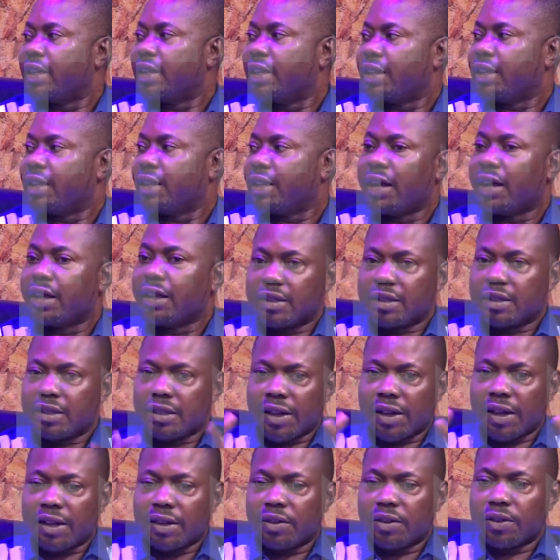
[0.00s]
that
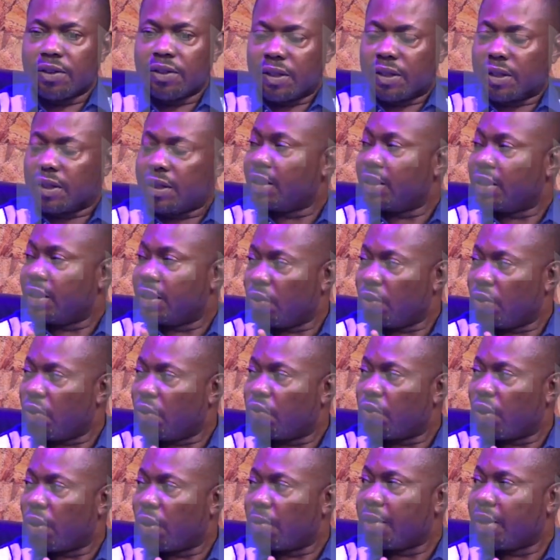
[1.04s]
you are just seeing the whole
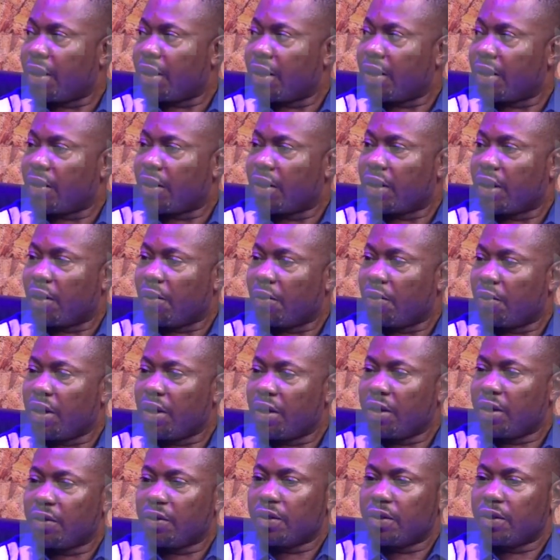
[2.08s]
family on our way
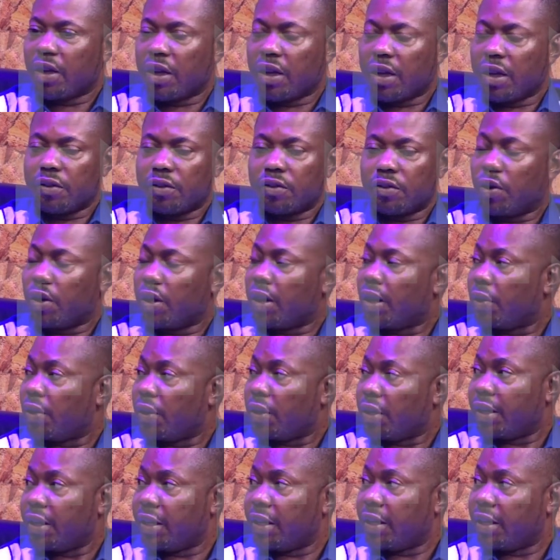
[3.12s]
to a
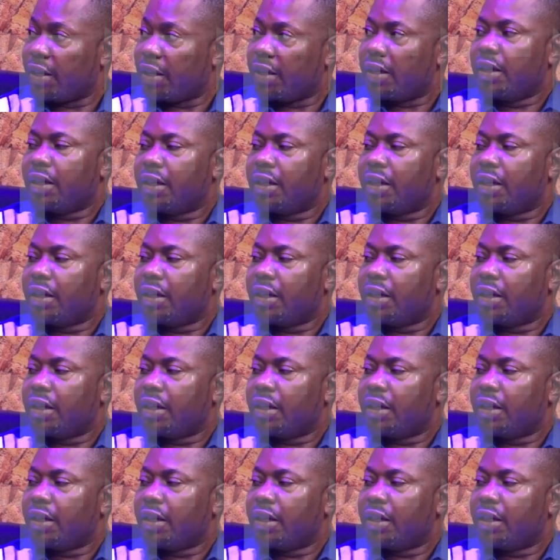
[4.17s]
holiday,